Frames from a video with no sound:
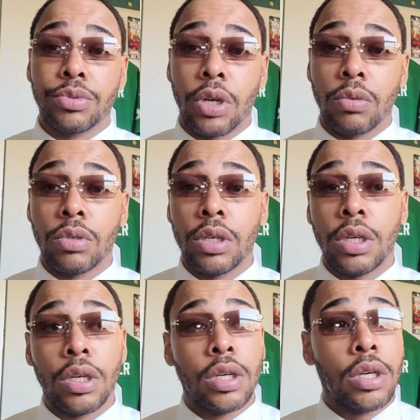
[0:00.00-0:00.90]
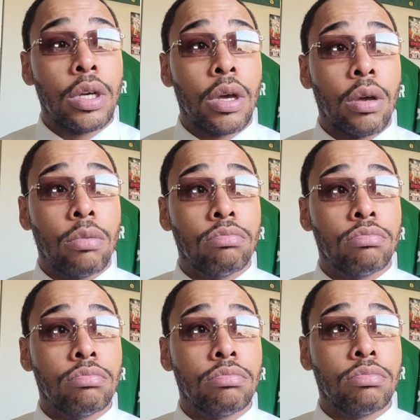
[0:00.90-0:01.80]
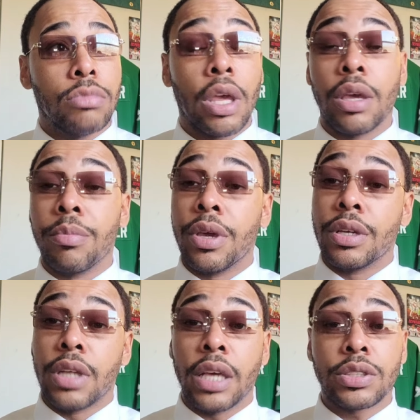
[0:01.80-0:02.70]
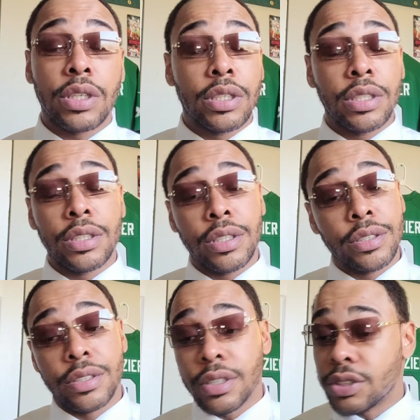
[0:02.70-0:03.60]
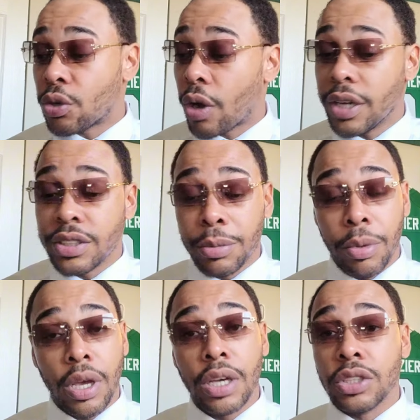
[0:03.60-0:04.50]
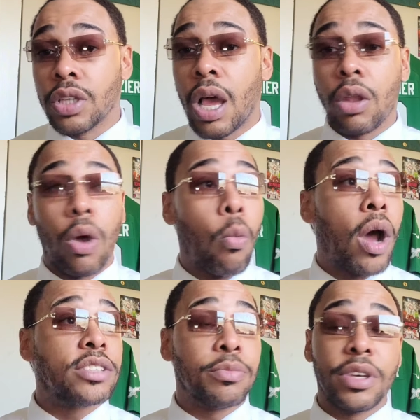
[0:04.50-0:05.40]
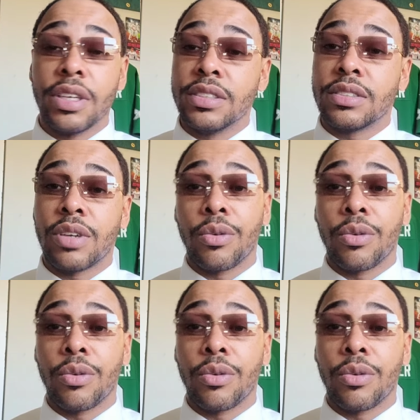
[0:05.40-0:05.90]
So um, yeah, man, that's it's crazy because I watch some of his, uh,